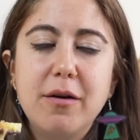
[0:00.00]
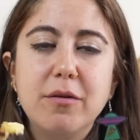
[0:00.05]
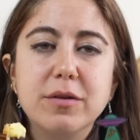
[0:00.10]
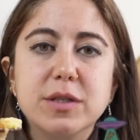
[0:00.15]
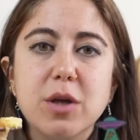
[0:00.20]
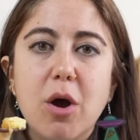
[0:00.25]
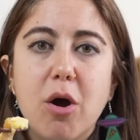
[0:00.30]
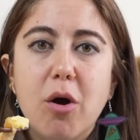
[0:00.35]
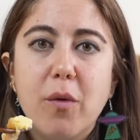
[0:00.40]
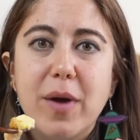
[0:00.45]

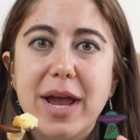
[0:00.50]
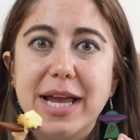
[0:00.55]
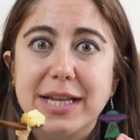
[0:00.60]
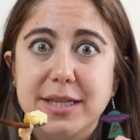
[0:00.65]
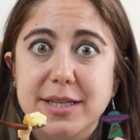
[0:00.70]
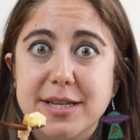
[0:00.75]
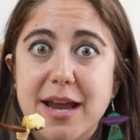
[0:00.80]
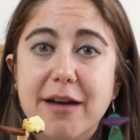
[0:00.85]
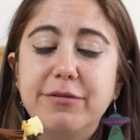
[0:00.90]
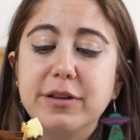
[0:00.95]
So
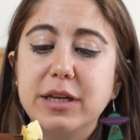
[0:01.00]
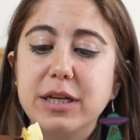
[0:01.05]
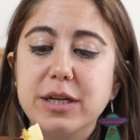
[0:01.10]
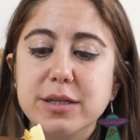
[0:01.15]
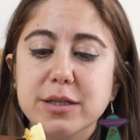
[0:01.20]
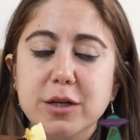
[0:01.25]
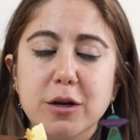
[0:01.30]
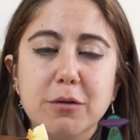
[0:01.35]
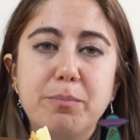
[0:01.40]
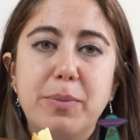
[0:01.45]
it's definitely a
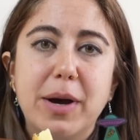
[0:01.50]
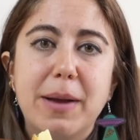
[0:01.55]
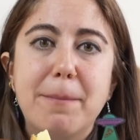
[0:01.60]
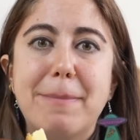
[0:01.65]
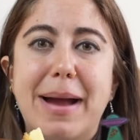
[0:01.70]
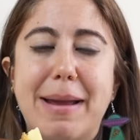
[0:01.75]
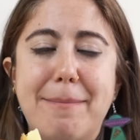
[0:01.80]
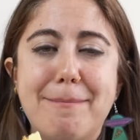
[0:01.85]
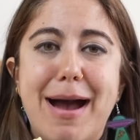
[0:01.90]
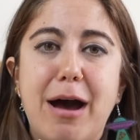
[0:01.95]
dessert, but
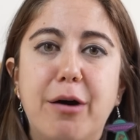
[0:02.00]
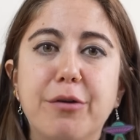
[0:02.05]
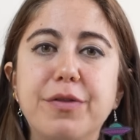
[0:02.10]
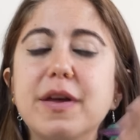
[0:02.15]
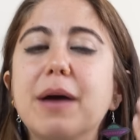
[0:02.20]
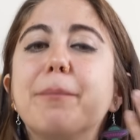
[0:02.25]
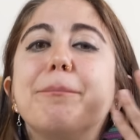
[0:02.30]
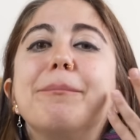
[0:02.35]
my mouth,